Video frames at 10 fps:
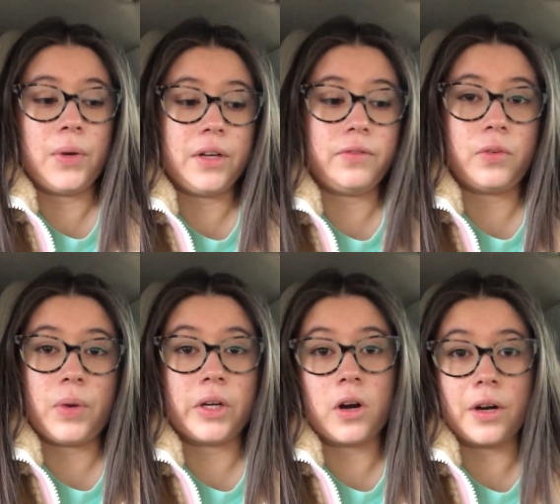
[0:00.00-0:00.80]
I'm waiting for
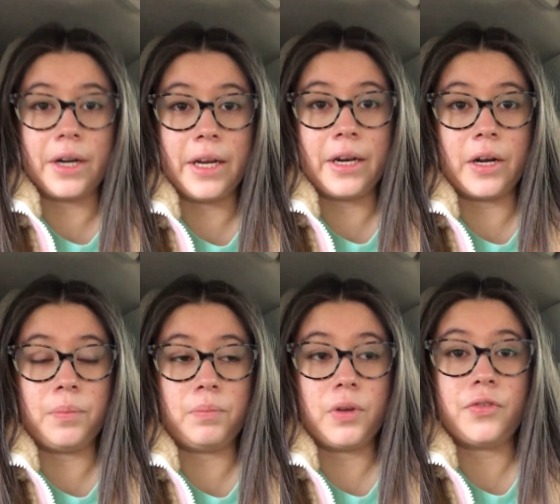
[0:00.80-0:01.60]
my car to heat
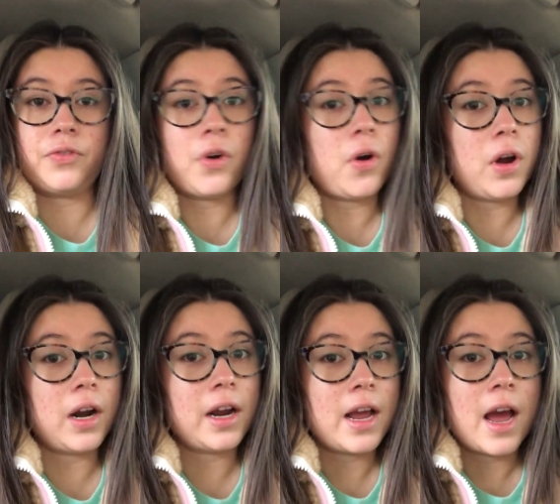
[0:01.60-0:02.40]
up
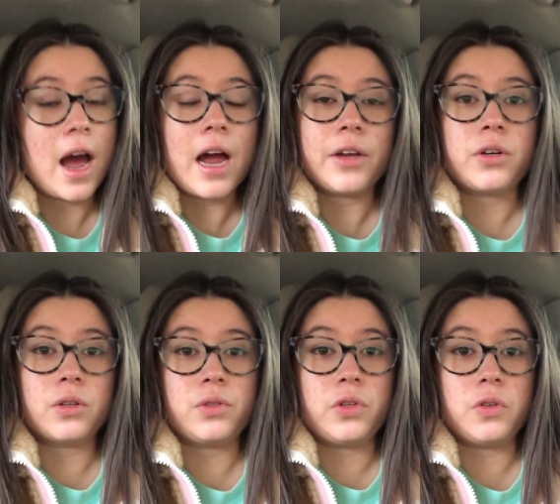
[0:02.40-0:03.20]
before I
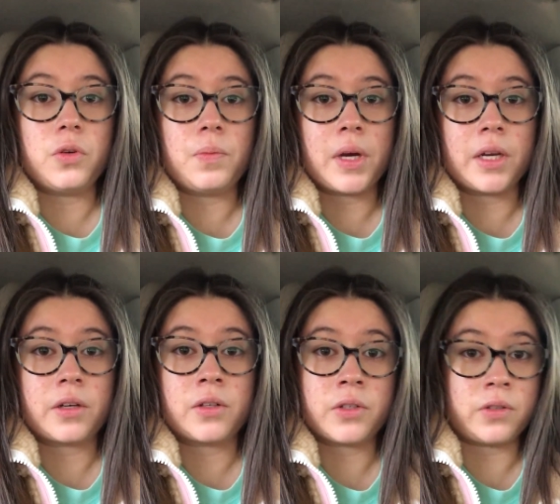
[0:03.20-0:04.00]
go to my
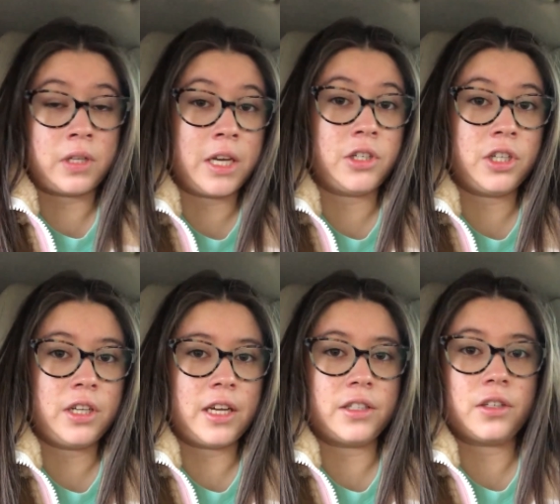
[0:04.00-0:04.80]

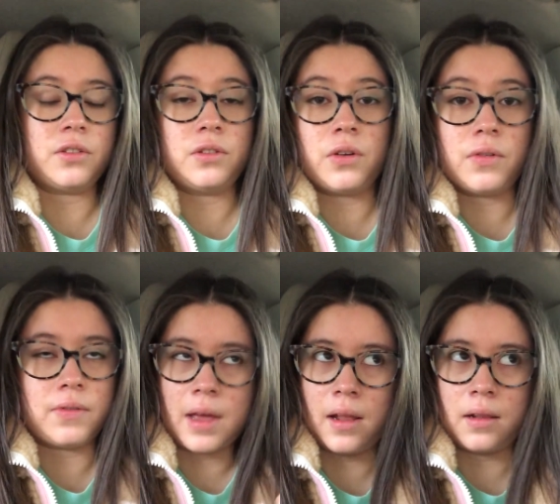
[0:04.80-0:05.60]
consultation at
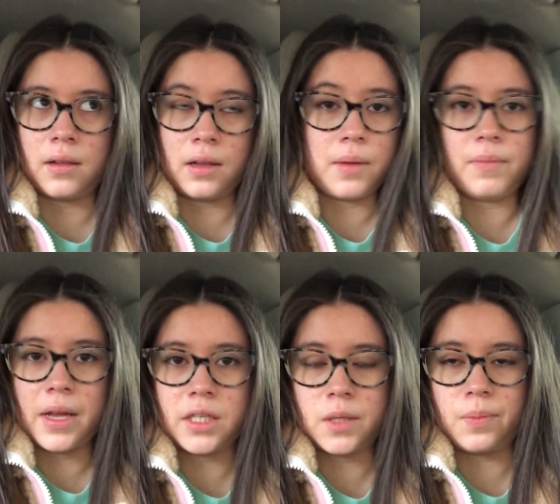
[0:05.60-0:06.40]
Novopelle
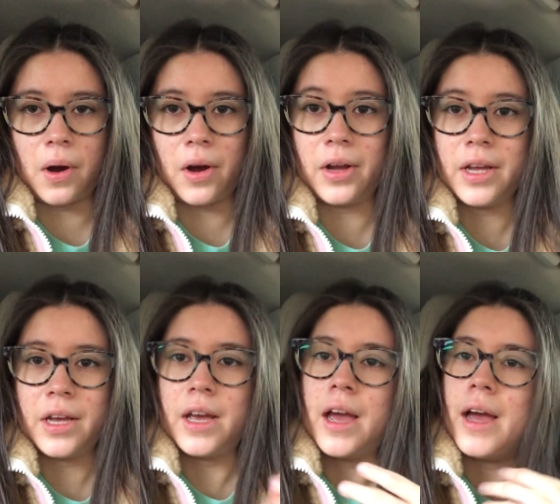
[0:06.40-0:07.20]
Med Spa.
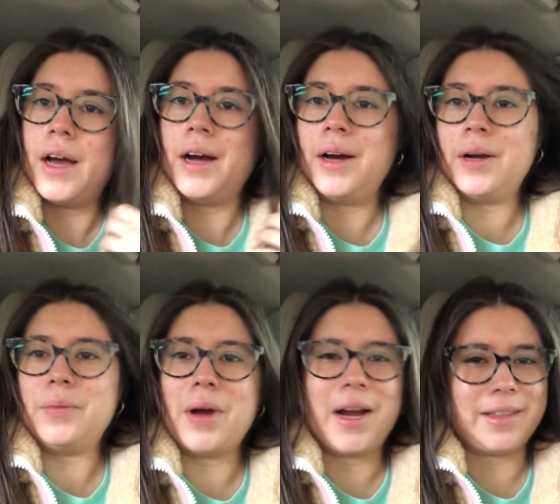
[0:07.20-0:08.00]

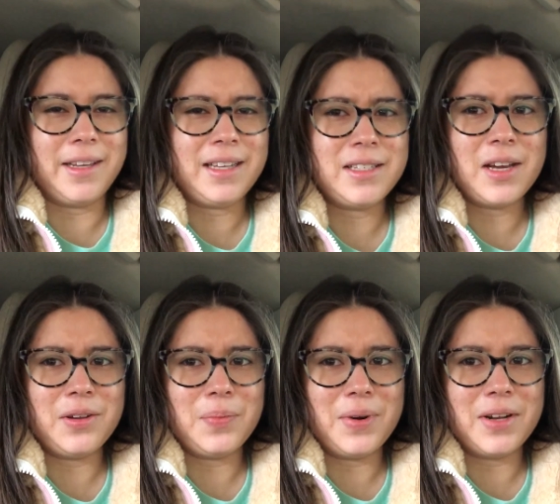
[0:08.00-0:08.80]
Um, I think that's how
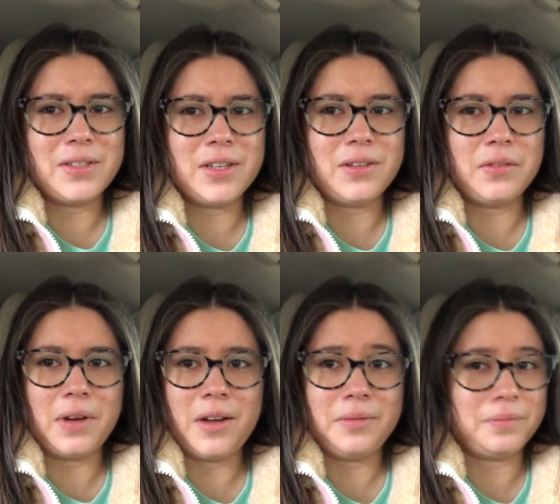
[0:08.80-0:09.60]
you pronounce it,
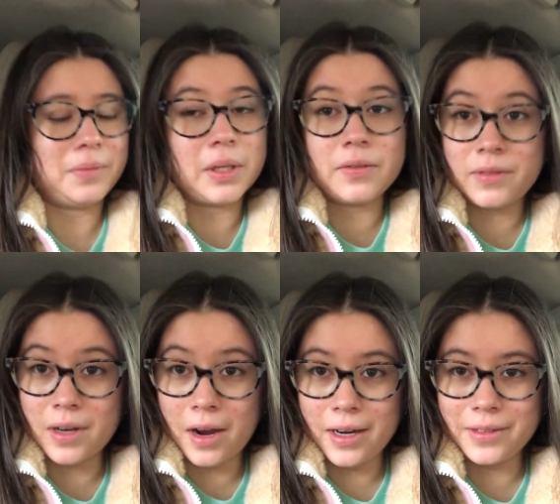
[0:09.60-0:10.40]
Novopelle? If
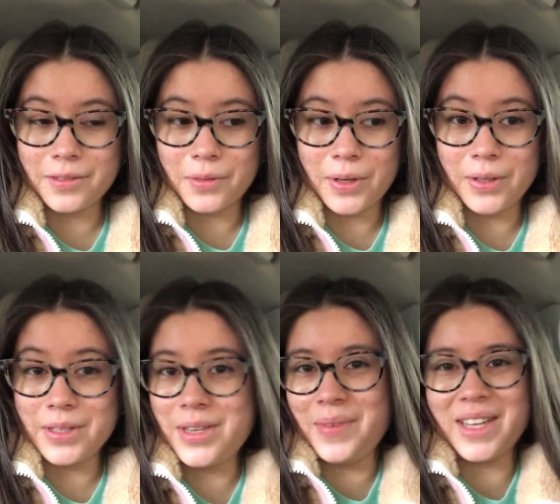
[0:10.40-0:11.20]
not, well,
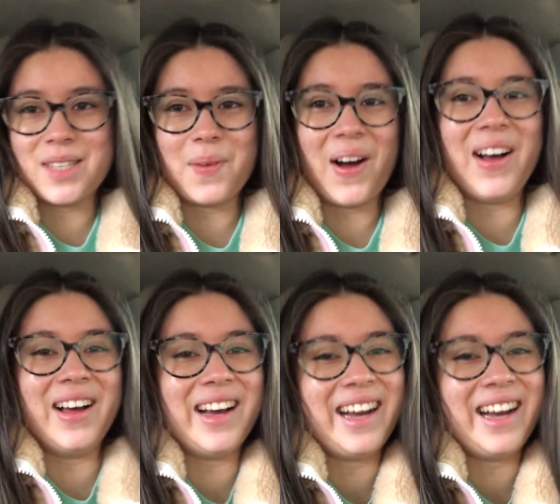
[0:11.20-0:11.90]
it's a med spa.